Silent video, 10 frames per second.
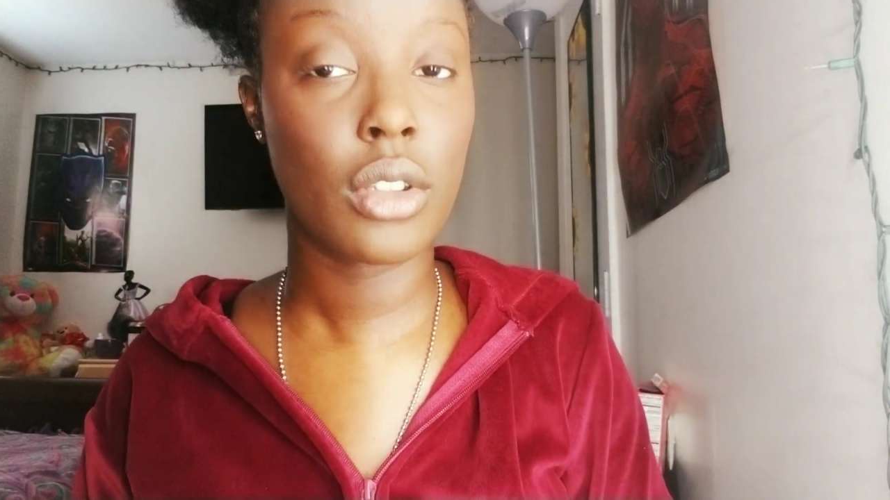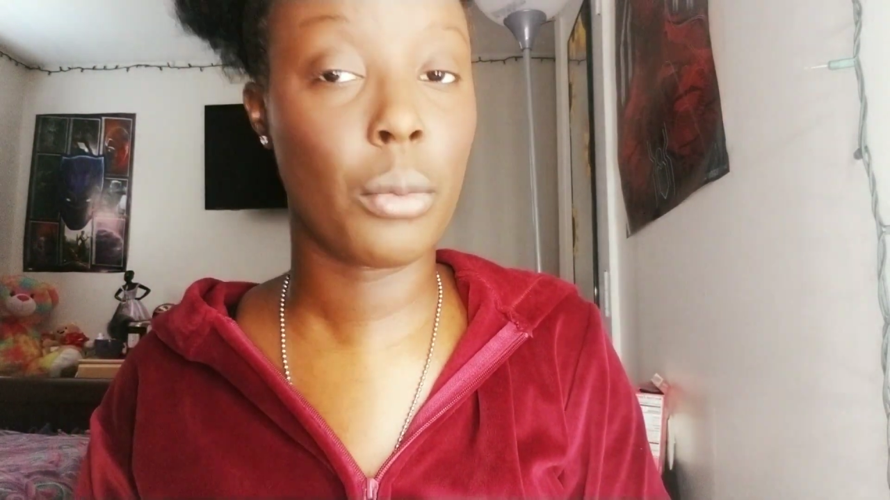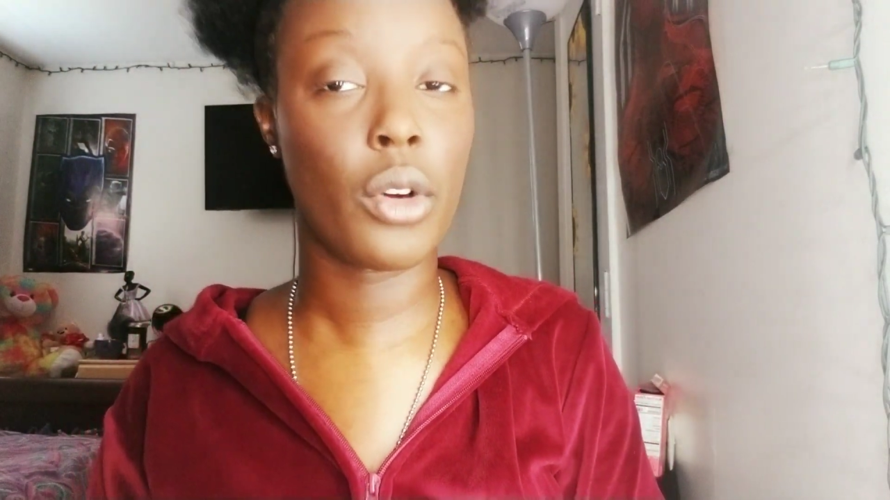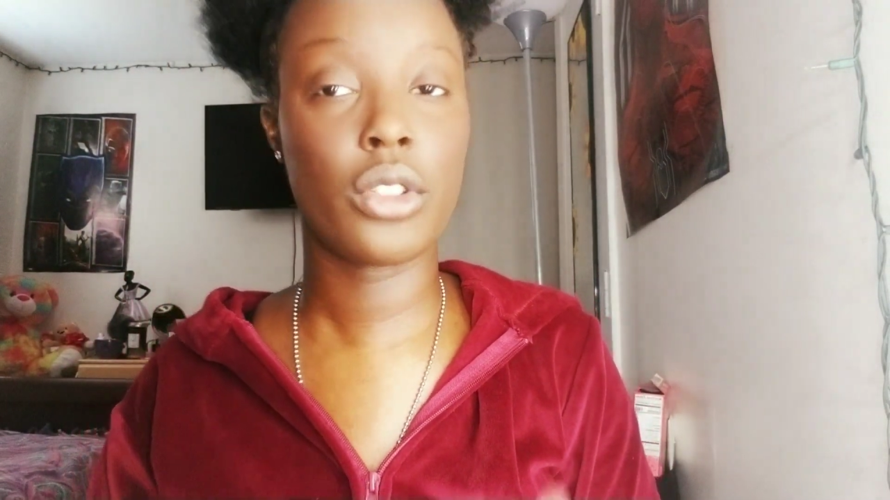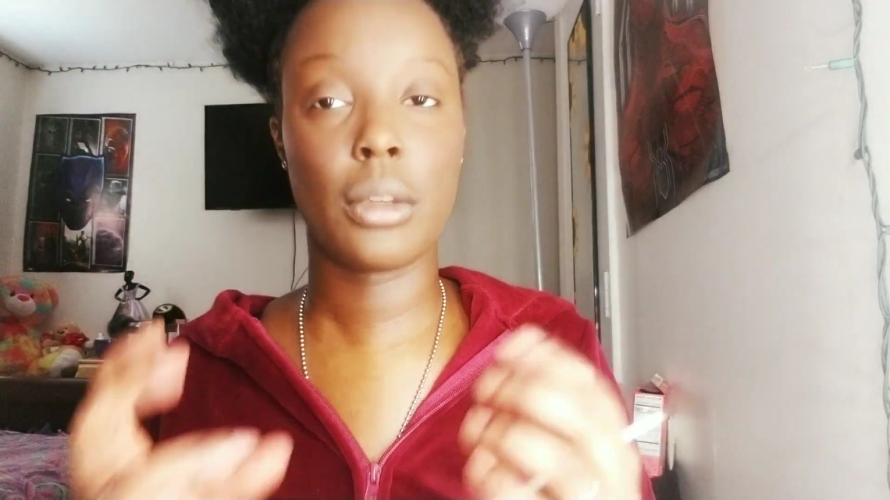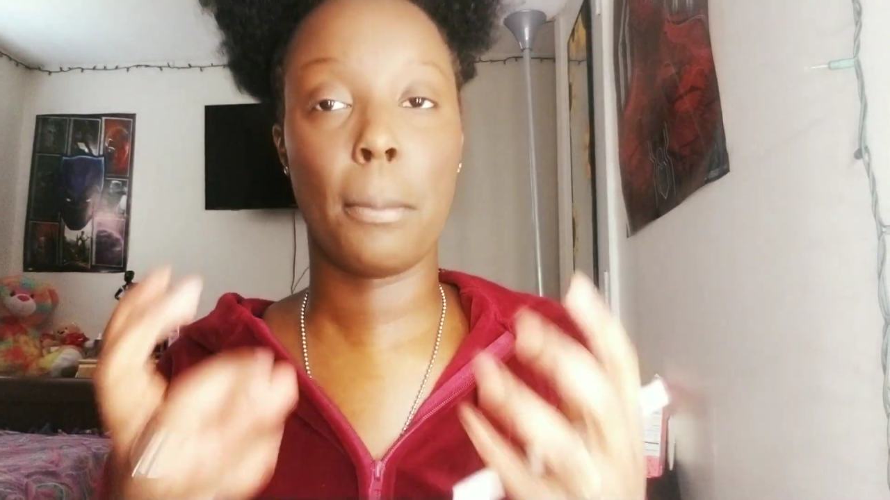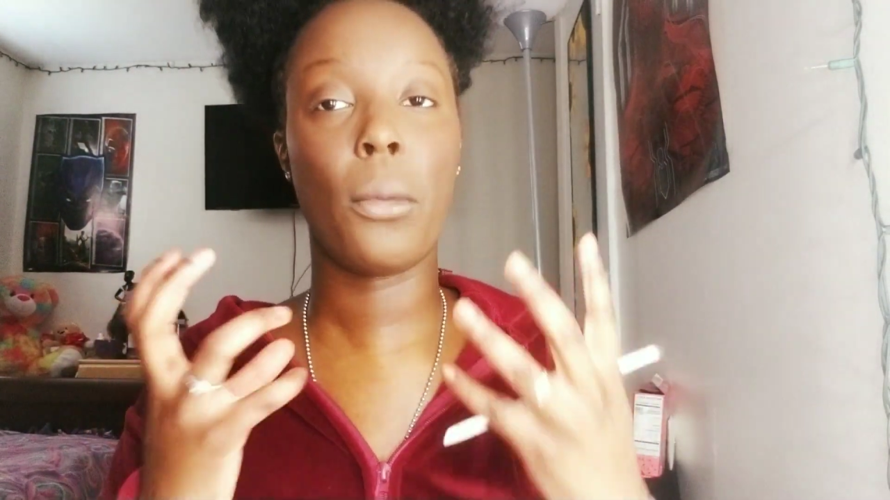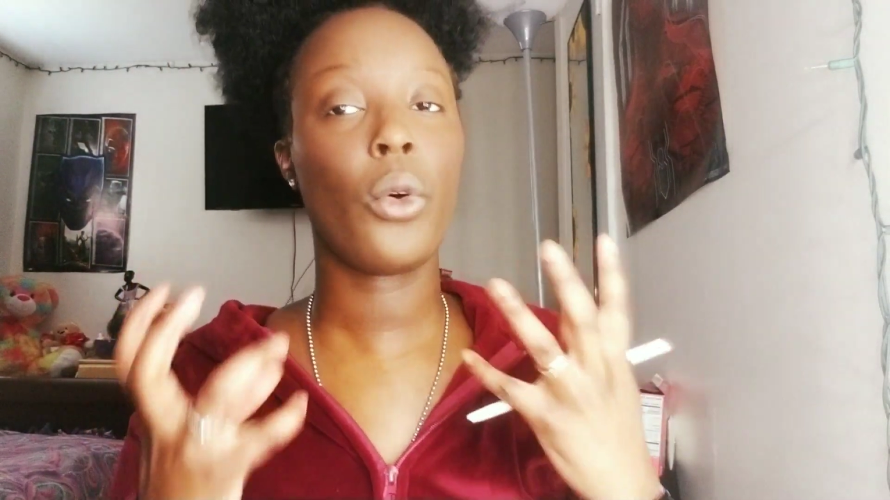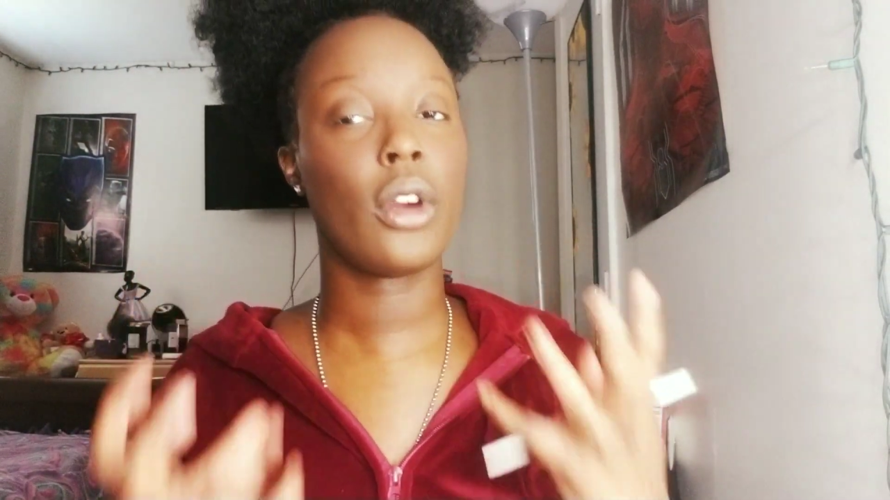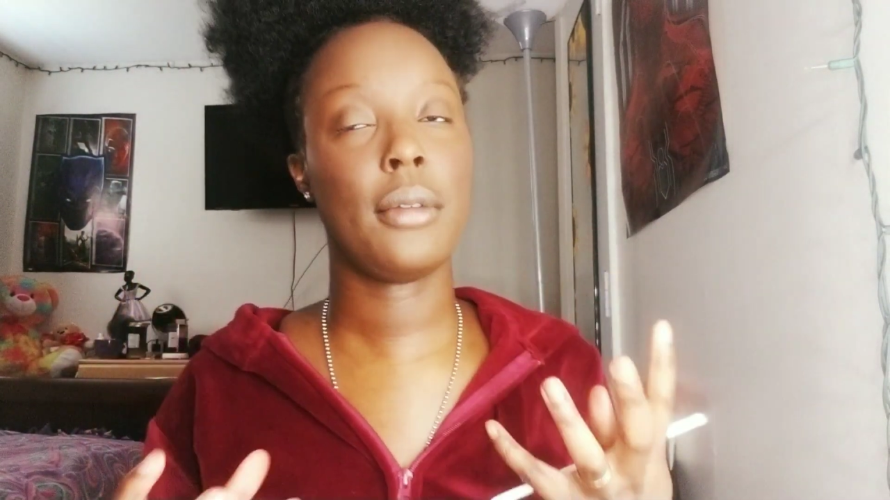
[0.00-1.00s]
most
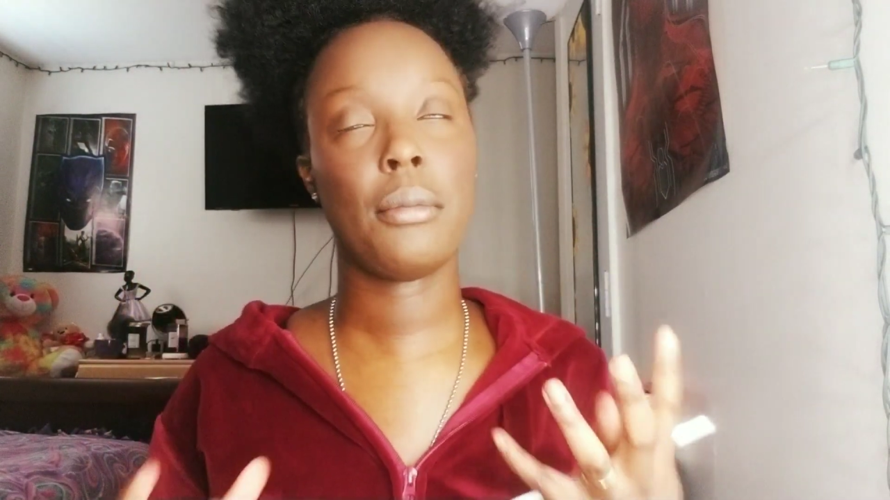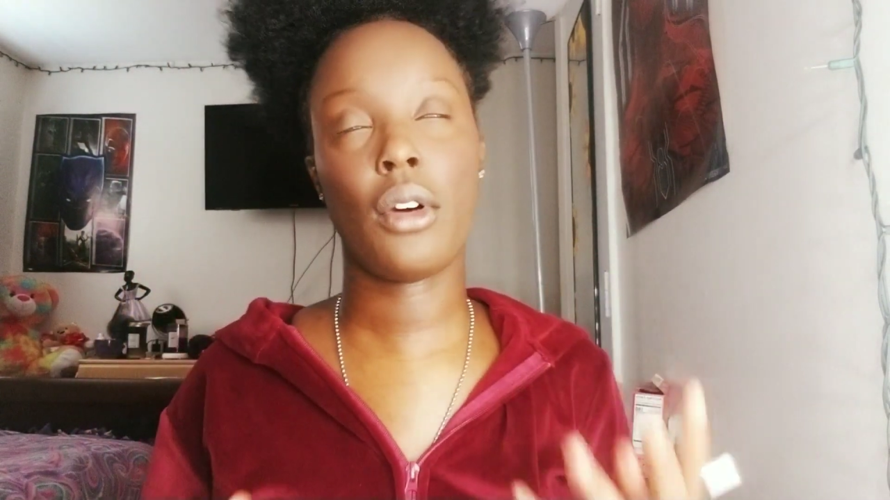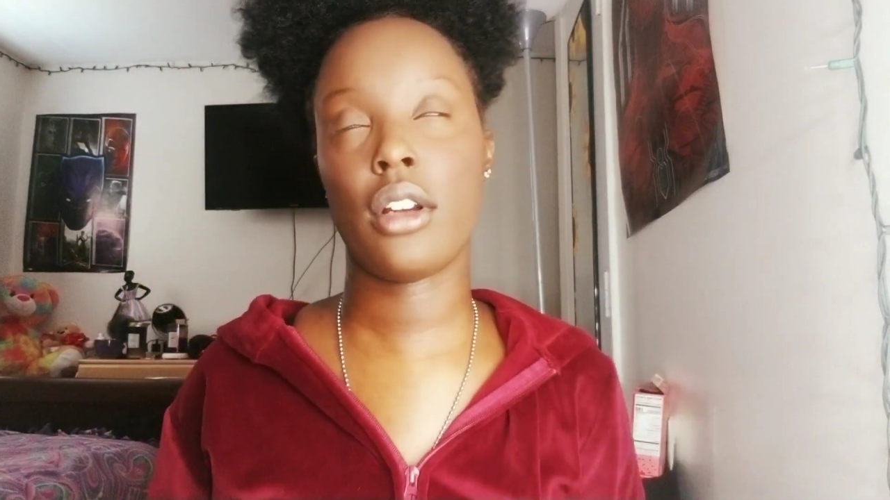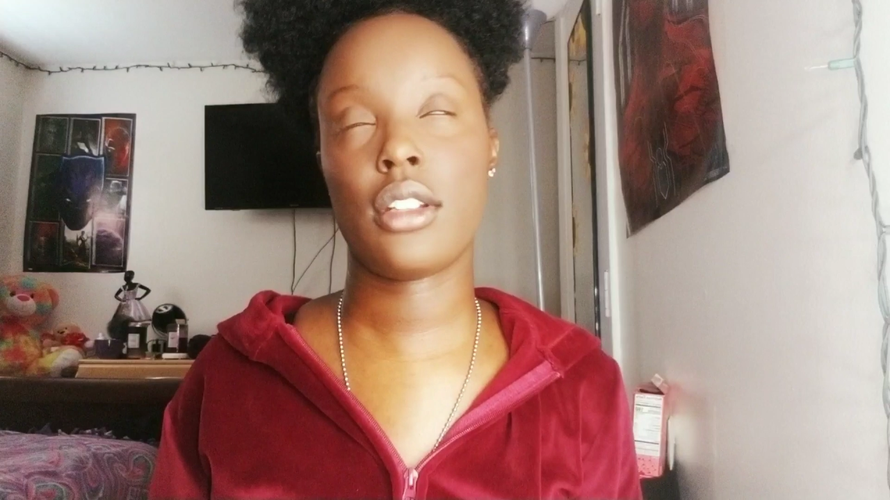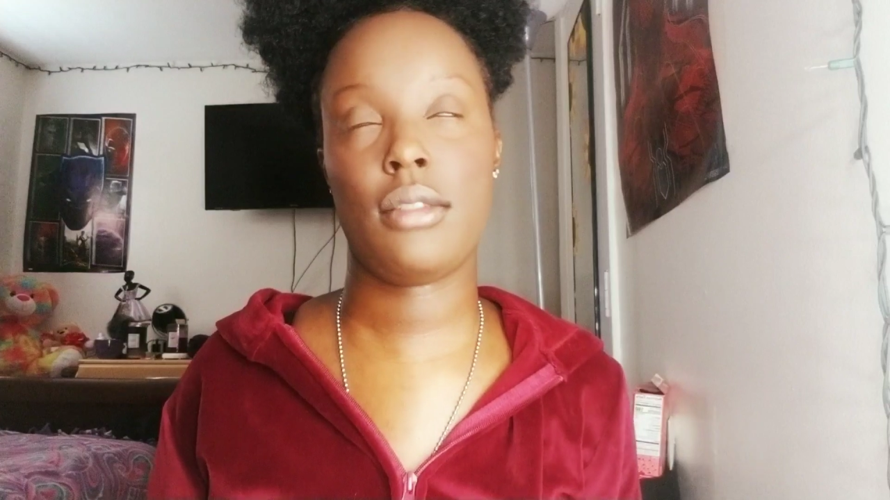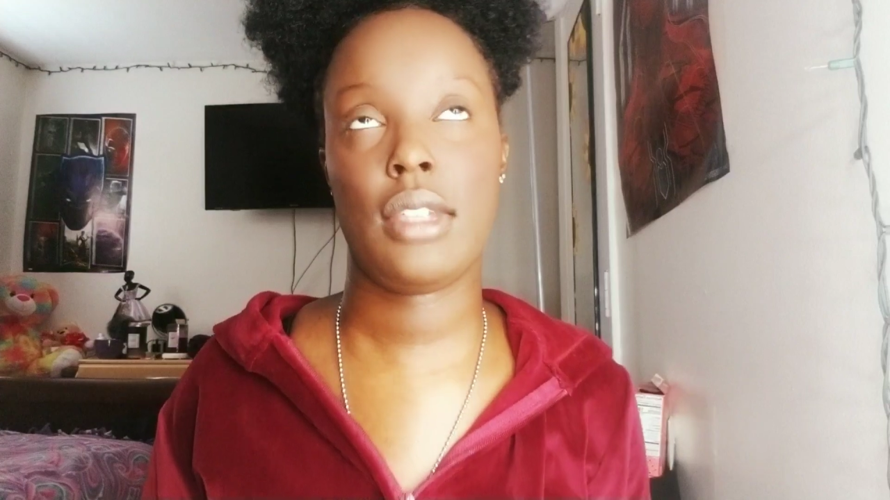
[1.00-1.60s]
important part,